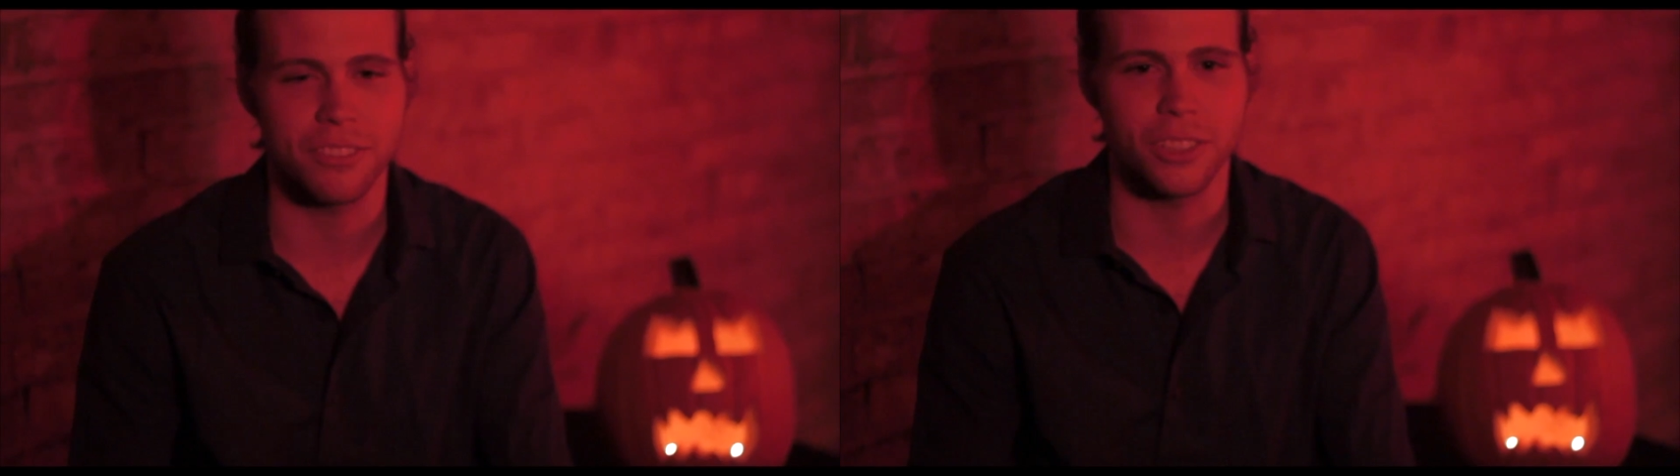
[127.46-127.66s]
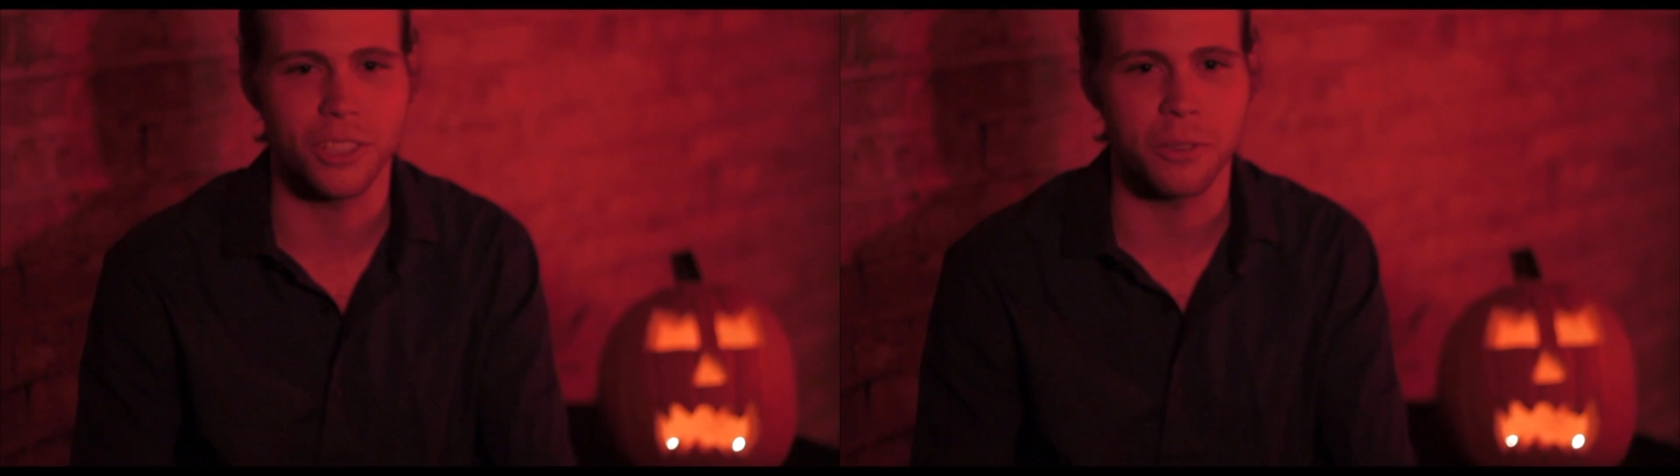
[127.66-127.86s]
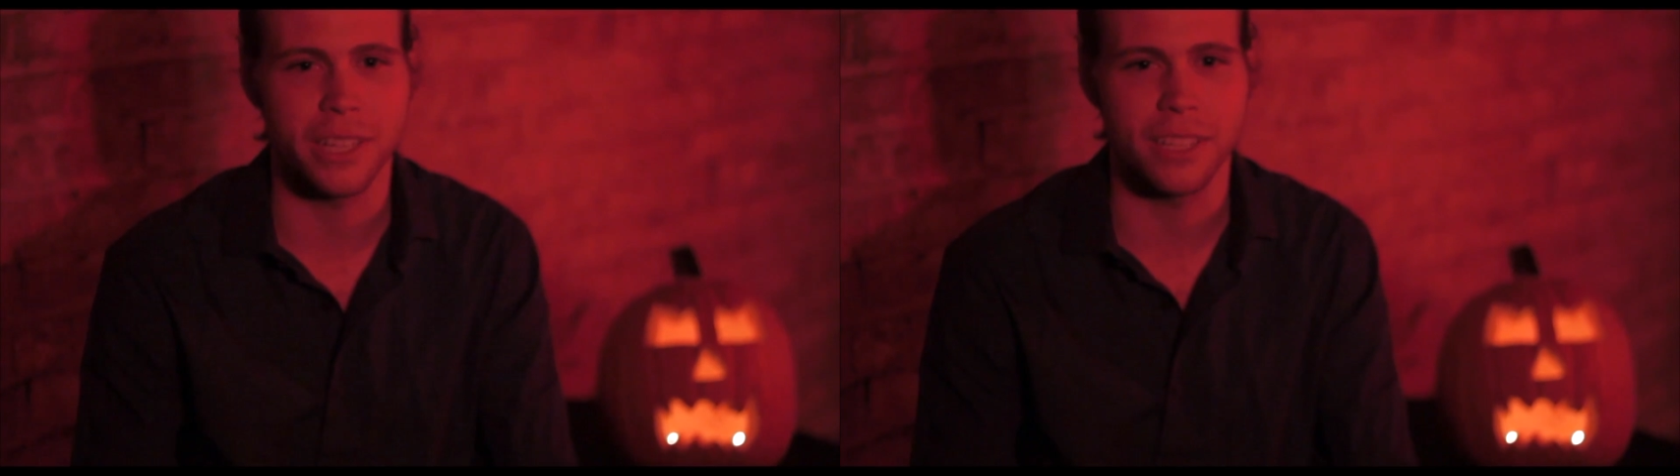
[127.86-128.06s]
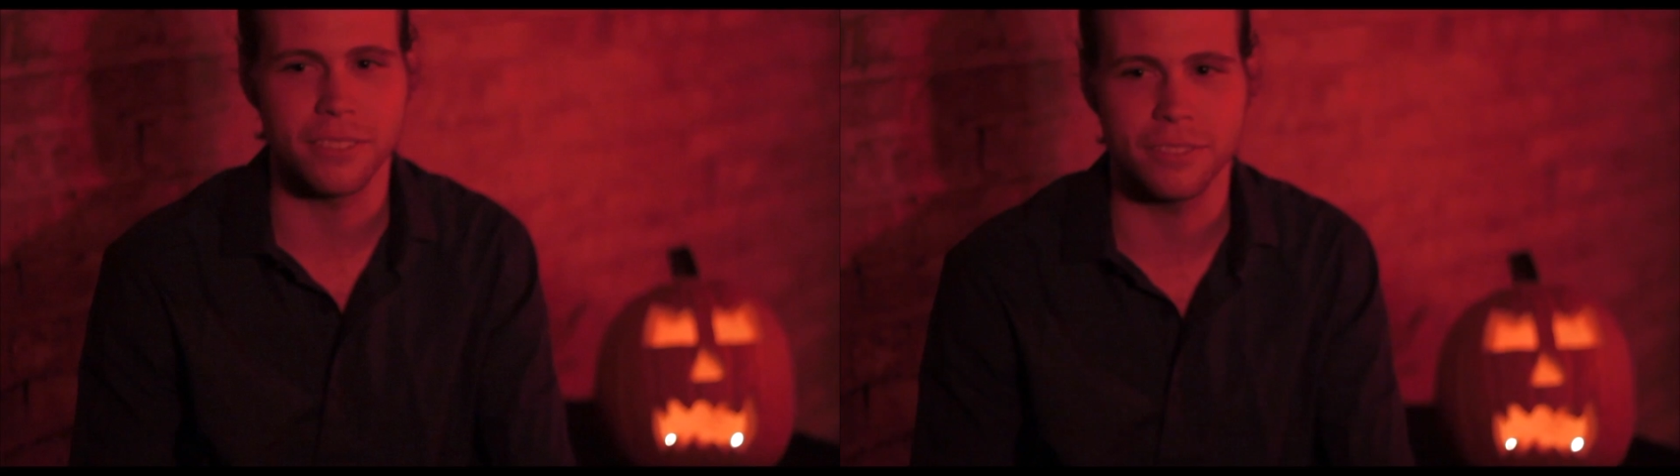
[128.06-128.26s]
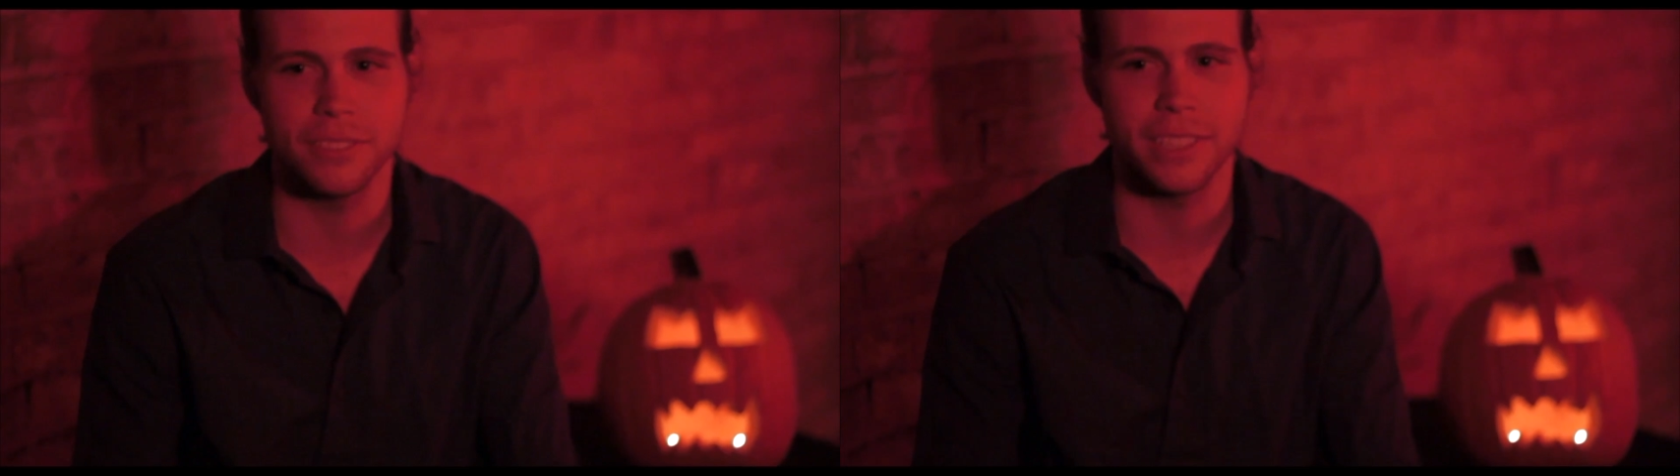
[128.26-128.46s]
there for a little
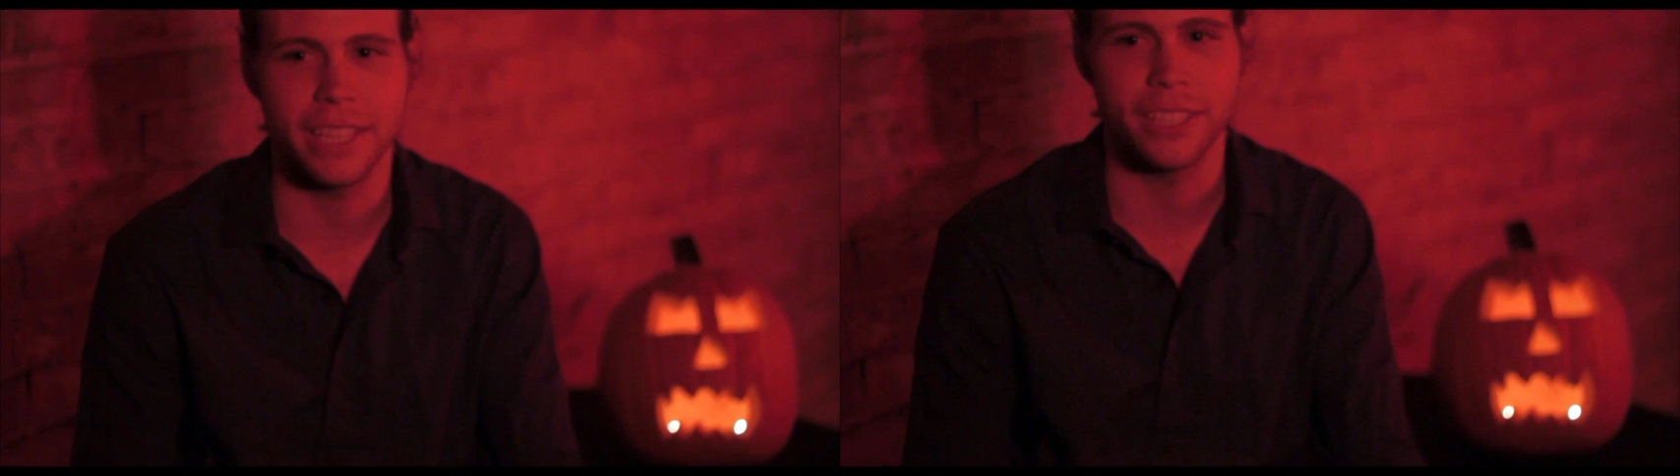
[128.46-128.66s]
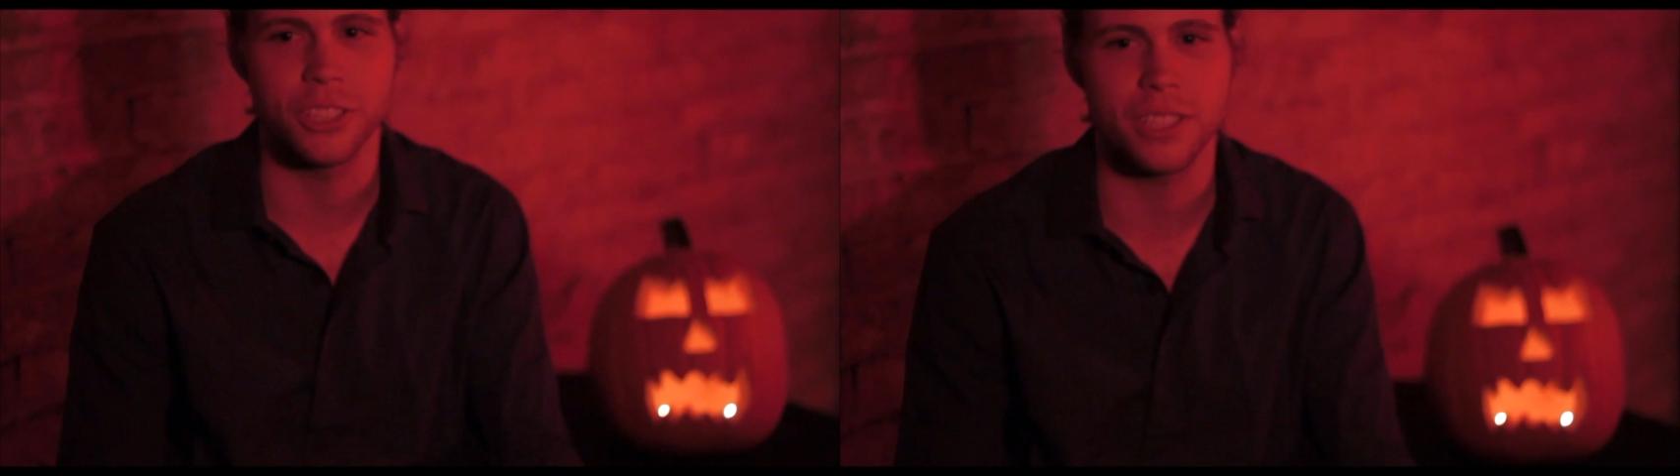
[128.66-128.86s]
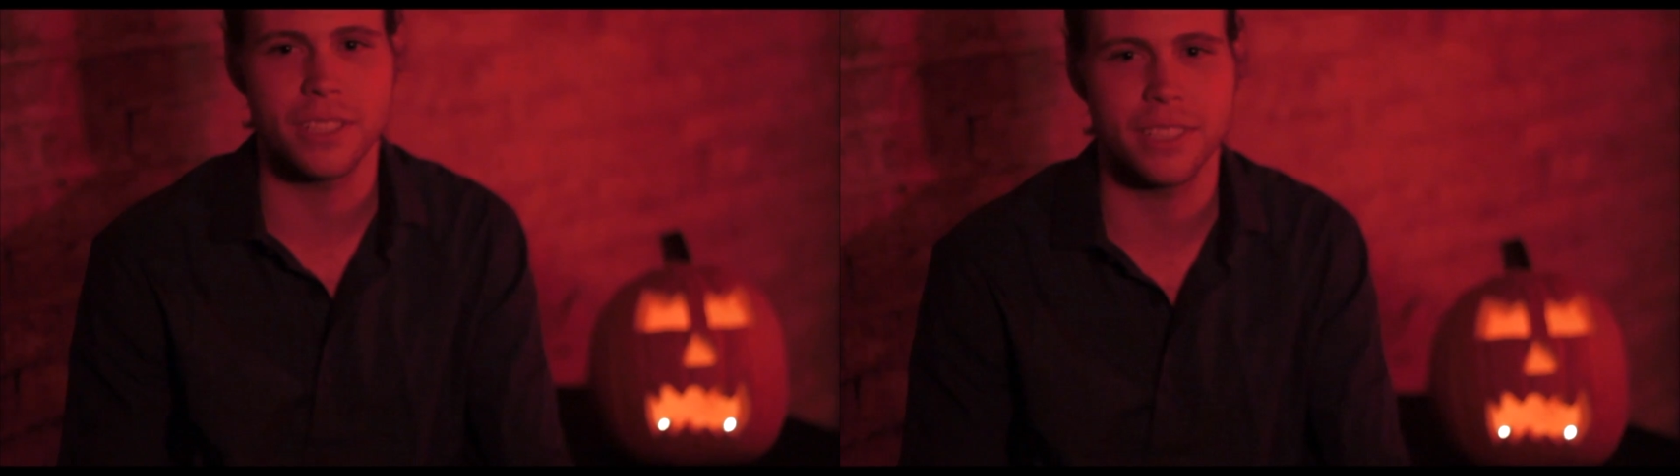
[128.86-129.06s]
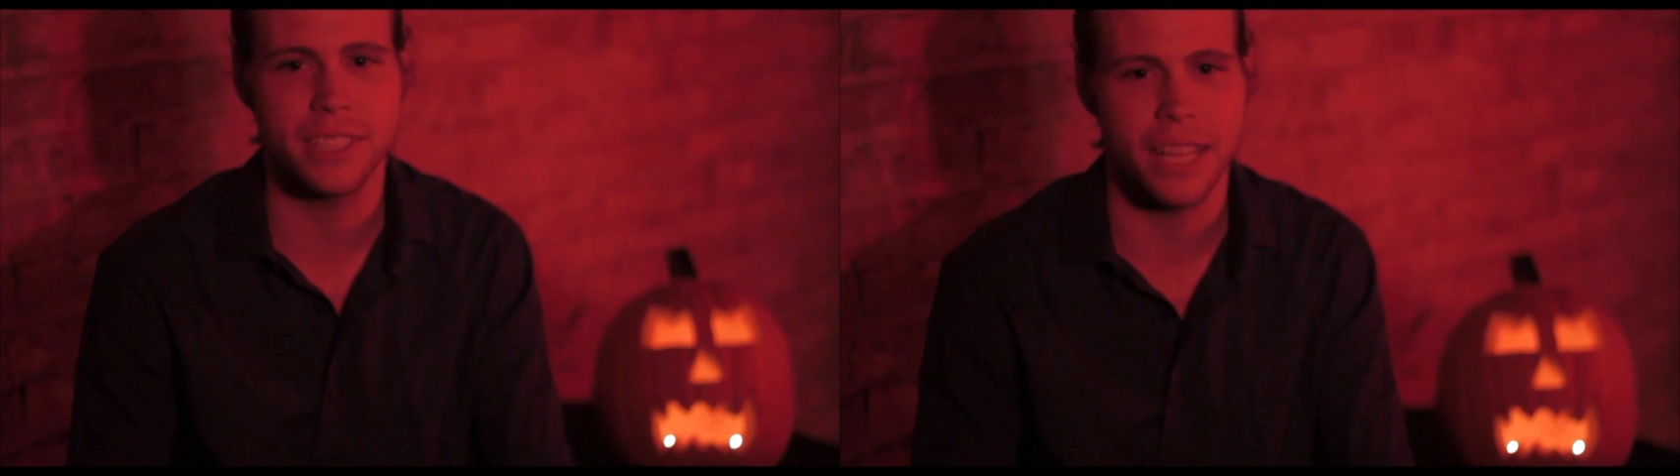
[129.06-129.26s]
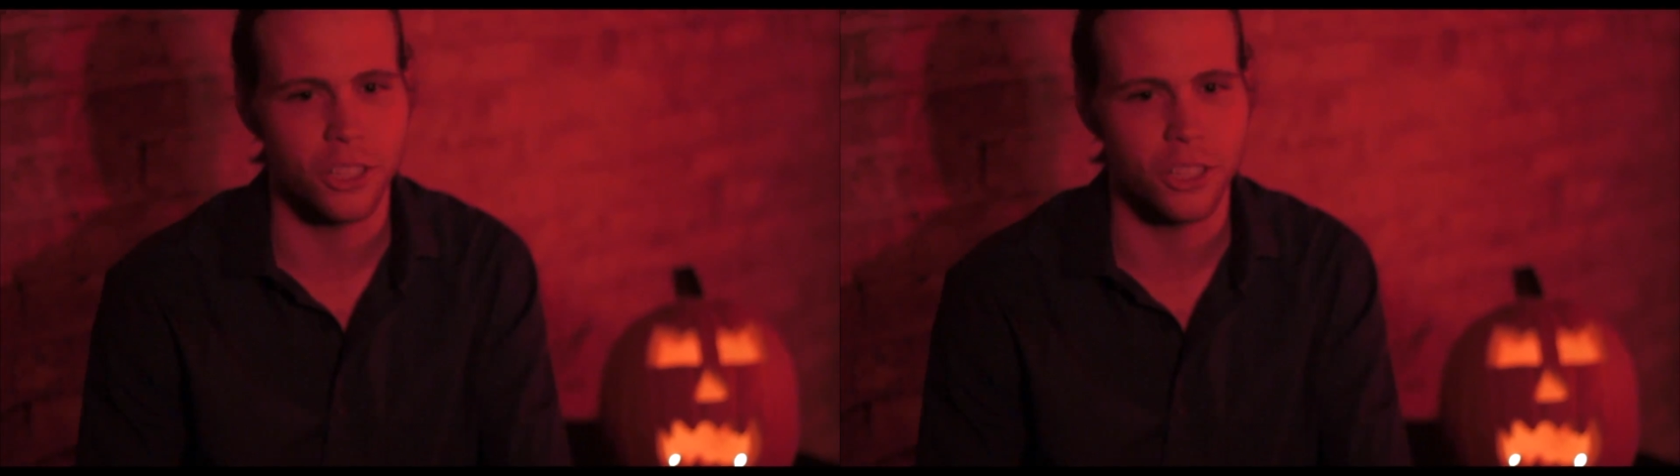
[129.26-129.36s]
while and just